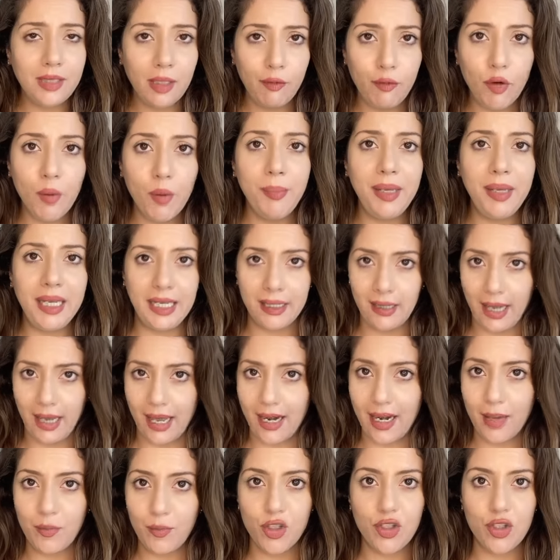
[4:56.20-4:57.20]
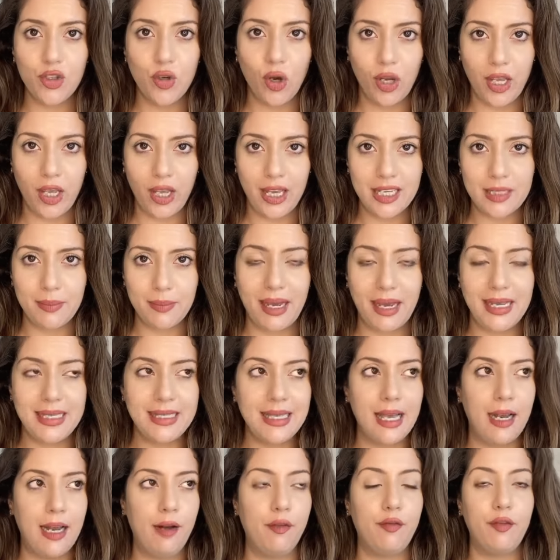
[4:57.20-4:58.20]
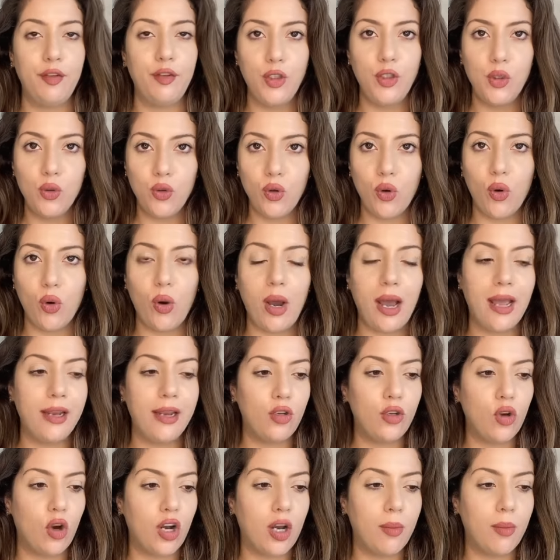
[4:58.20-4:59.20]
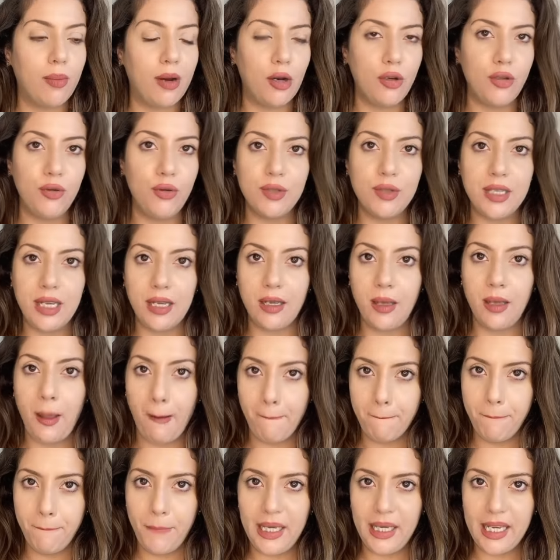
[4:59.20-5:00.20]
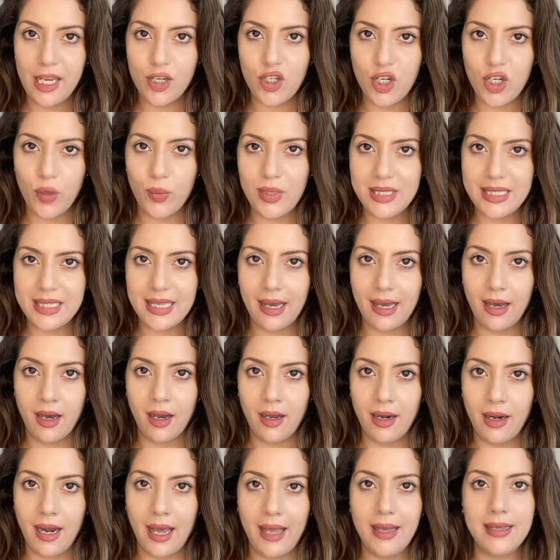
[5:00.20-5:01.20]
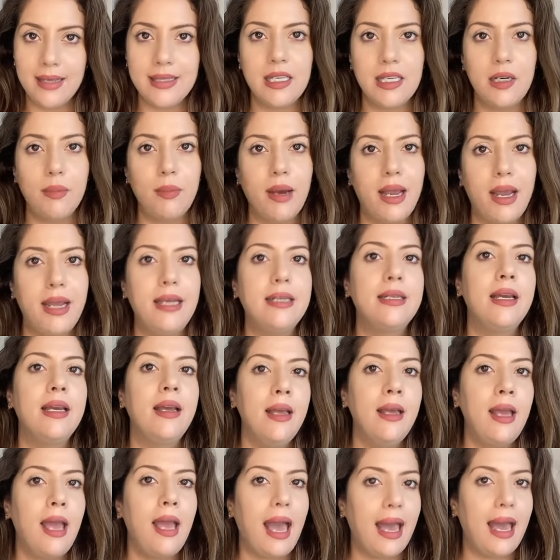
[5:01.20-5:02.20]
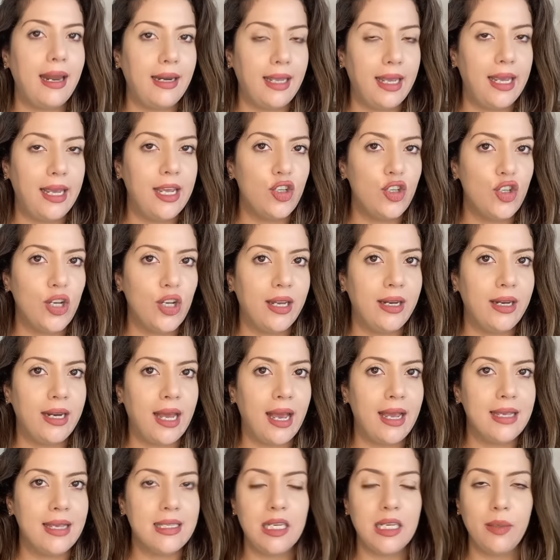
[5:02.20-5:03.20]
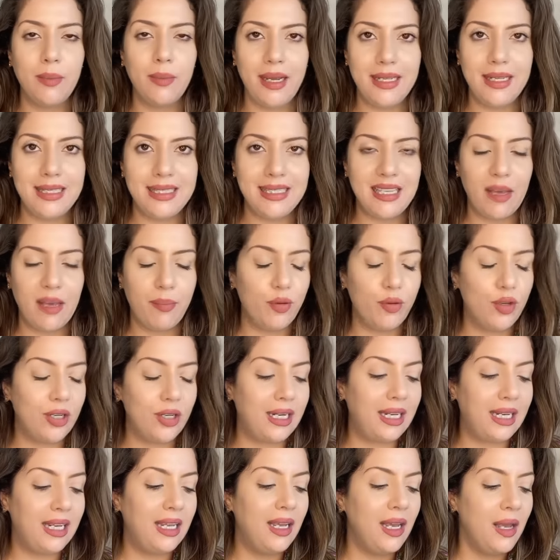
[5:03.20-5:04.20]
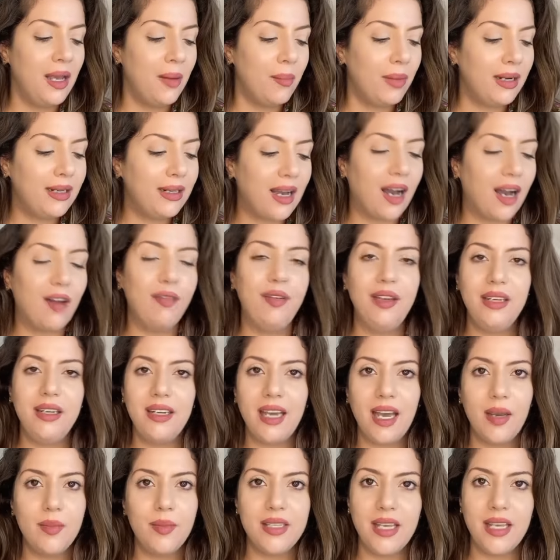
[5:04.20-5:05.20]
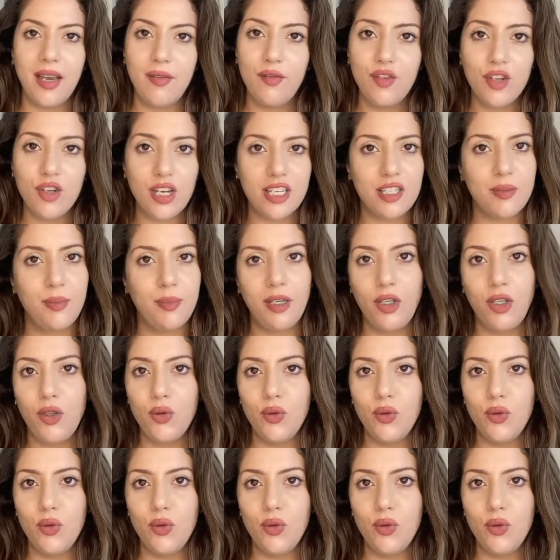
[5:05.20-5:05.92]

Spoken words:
For me, and I'm just talking as myself, you know, I talk about using BHA with niacinamide and AHA and niacinamide separately. But kafi time se I've just been